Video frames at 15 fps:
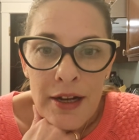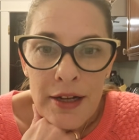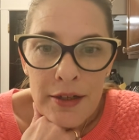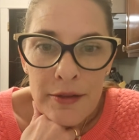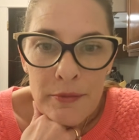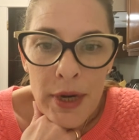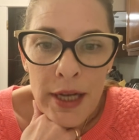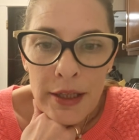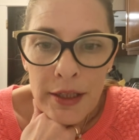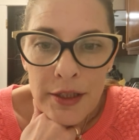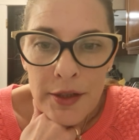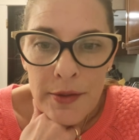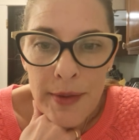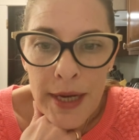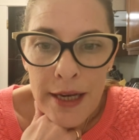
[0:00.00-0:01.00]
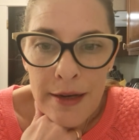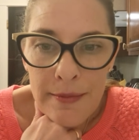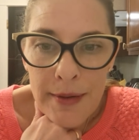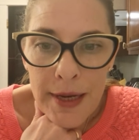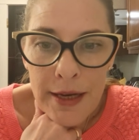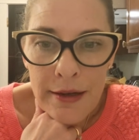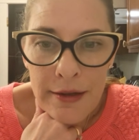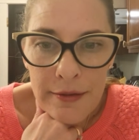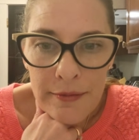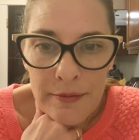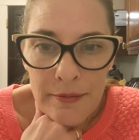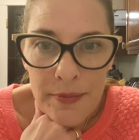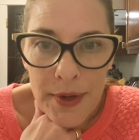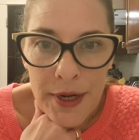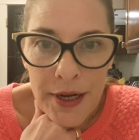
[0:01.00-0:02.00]
my little baby,
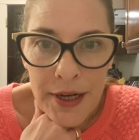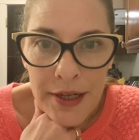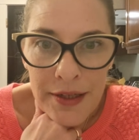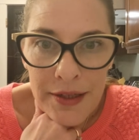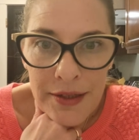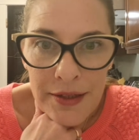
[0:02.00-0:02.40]
but